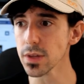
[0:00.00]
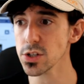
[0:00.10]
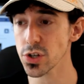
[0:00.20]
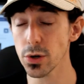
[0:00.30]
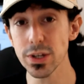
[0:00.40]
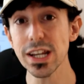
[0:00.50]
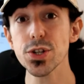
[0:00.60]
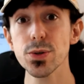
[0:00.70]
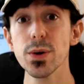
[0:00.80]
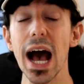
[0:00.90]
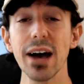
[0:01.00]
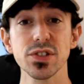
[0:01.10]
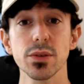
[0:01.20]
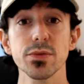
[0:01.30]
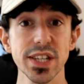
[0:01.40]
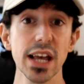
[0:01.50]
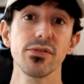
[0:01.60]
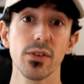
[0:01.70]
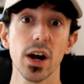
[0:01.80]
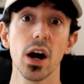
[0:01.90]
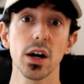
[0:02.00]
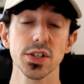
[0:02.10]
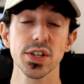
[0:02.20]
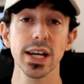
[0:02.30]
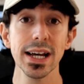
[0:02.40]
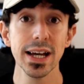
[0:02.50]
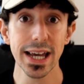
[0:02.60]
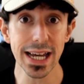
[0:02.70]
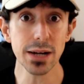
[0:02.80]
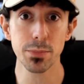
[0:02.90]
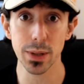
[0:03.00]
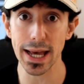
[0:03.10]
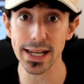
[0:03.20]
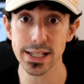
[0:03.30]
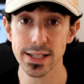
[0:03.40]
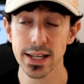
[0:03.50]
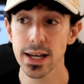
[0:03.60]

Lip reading: So you need to have some safeguards in place